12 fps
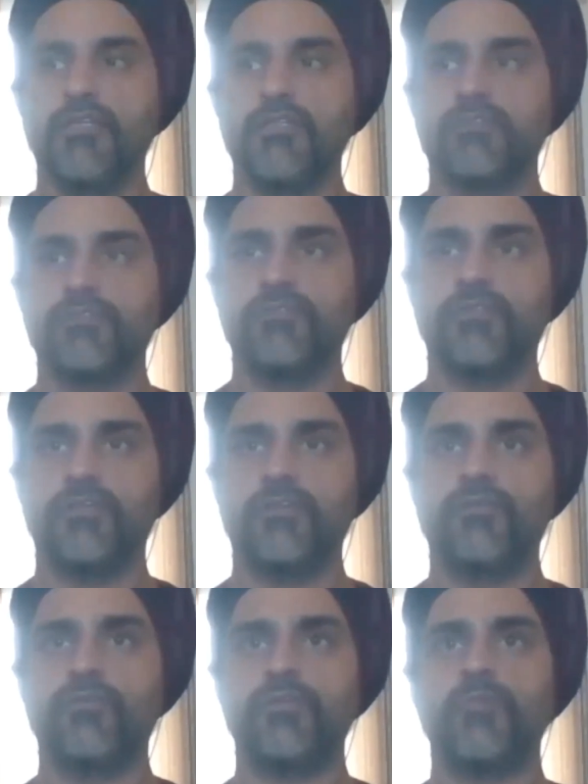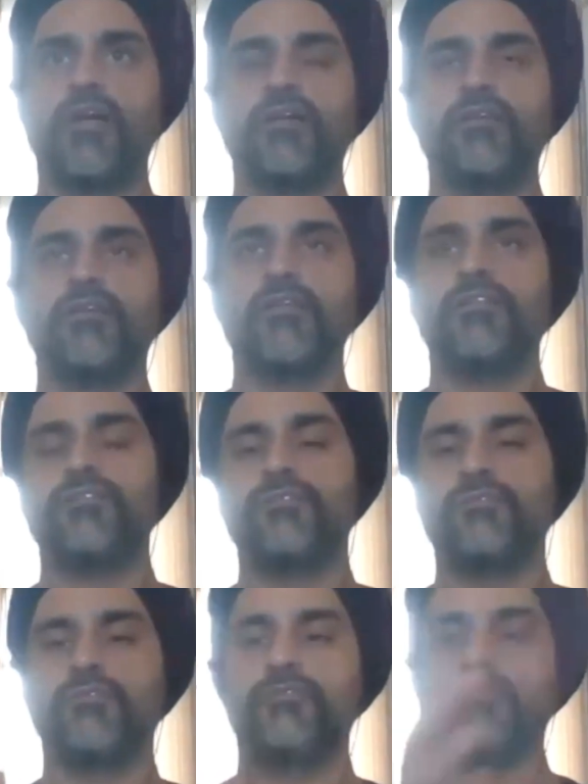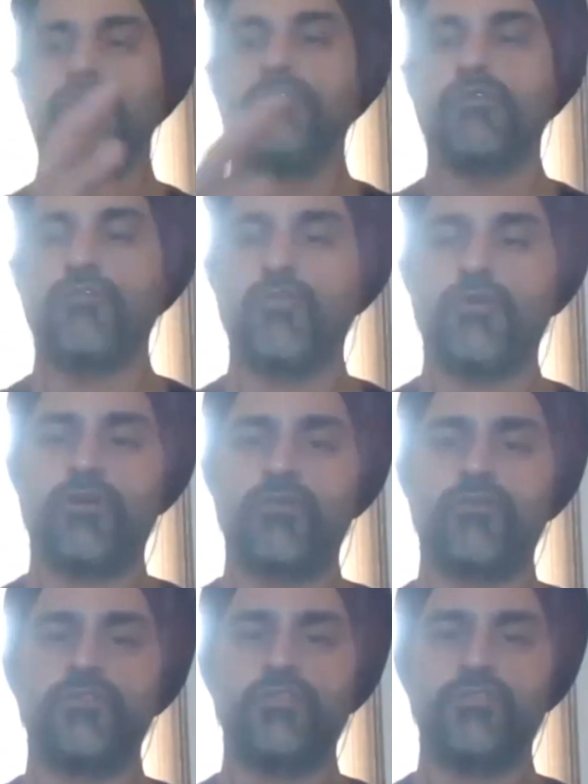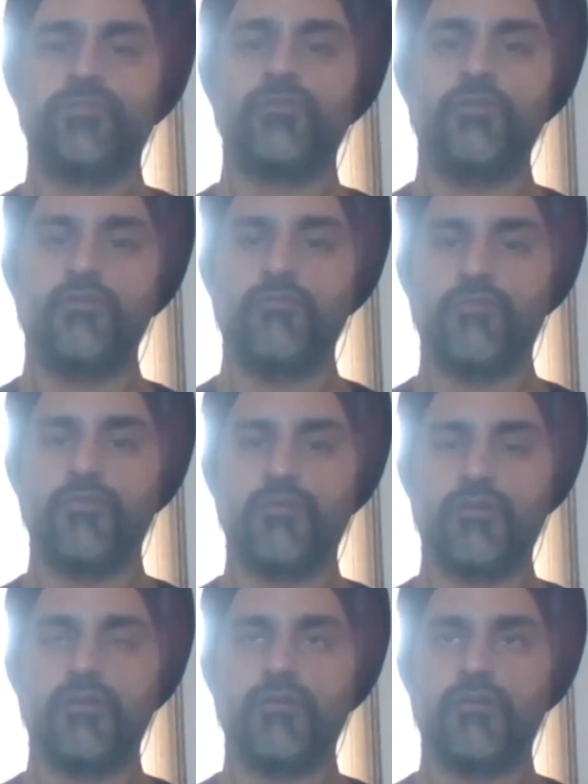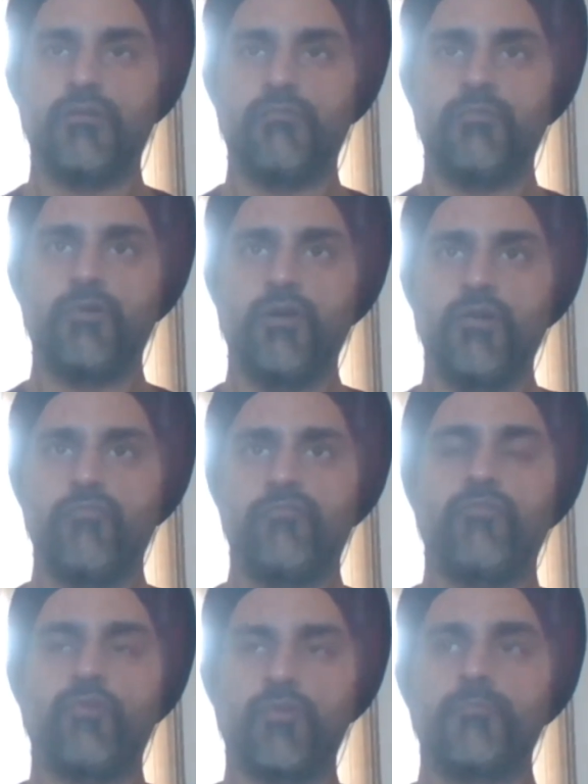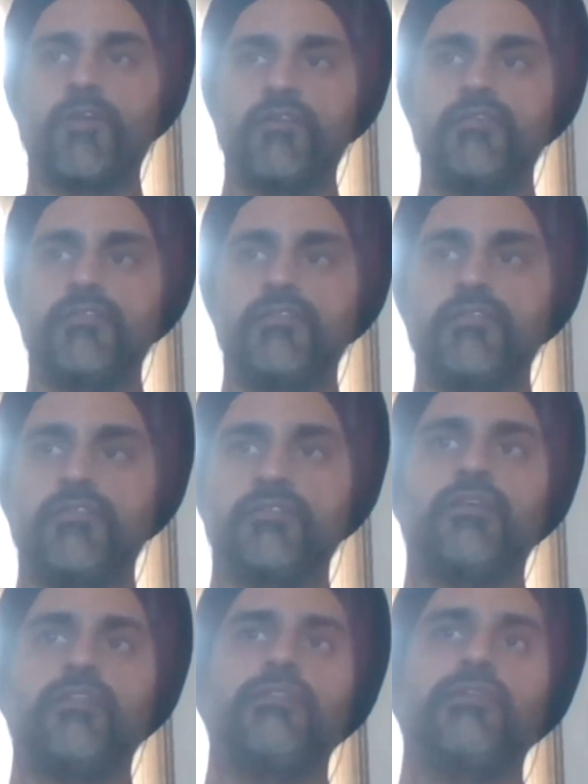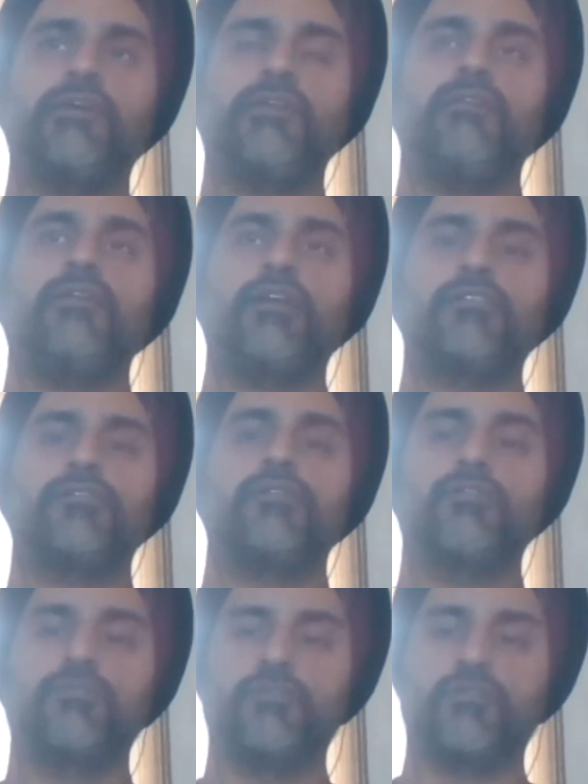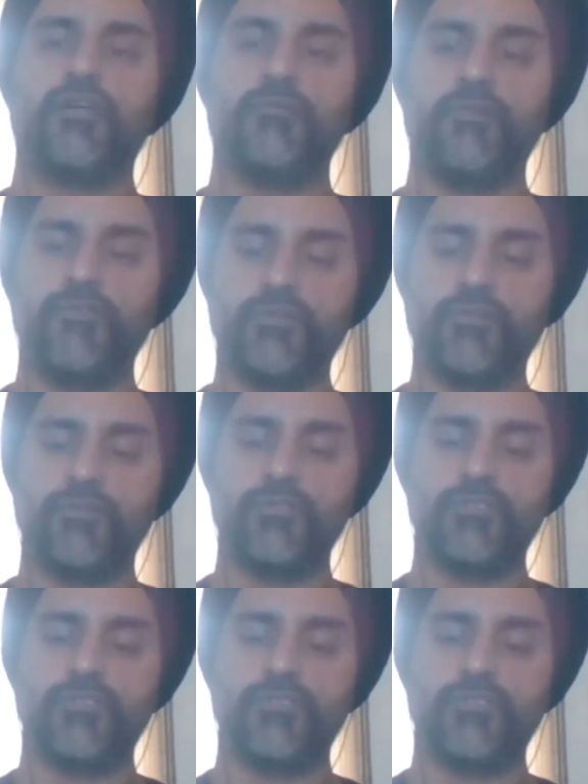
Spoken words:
So a growth marketer needs to look across this whole 4 pillars and then actually come up with a growth